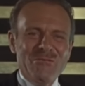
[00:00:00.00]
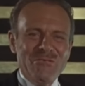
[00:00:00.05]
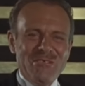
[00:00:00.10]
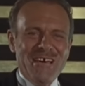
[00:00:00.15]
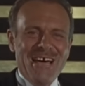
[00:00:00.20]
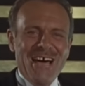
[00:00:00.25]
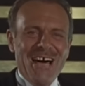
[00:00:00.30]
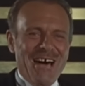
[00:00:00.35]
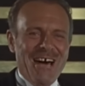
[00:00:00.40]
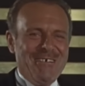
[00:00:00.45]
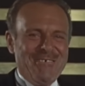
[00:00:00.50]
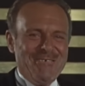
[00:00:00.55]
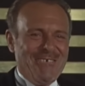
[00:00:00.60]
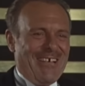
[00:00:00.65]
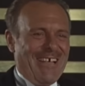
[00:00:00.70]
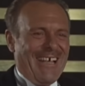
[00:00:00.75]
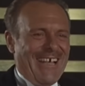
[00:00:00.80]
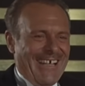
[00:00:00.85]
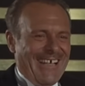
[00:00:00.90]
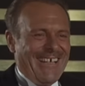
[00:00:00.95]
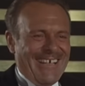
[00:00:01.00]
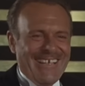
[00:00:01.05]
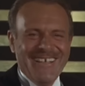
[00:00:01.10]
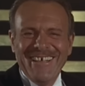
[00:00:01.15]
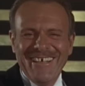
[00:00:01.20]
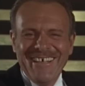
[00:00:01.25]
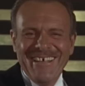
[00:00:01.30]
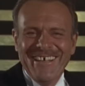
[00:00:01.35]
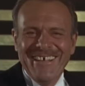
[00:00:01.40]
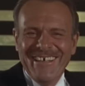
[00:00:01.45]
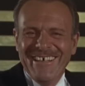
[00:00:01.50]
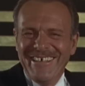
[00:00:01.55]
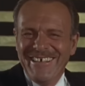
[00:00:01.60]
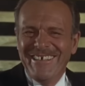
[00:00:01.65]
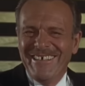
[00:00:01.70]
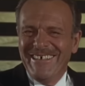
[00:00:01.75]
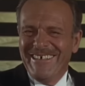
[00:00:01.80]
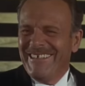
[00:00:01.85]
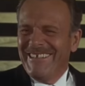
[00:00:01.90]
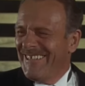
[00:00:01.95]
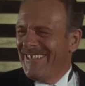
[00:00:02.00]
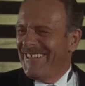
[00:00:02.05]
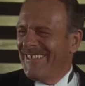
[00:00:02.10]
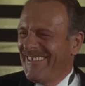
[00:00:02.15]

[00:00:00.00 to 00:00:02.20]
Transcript: in an attempt to flush out Diabolik.